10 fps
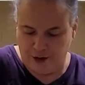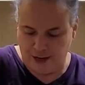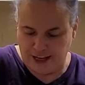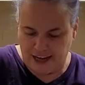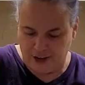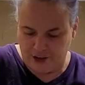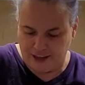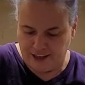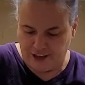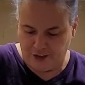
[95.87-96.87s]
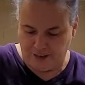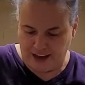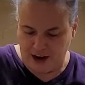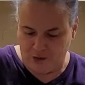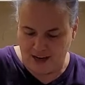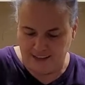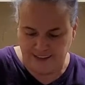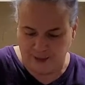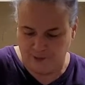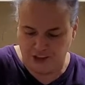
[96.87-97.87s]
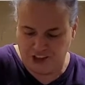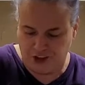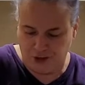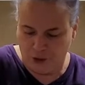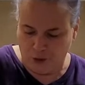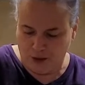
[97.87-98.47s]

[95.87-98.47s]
together and do it that way. It's up to you.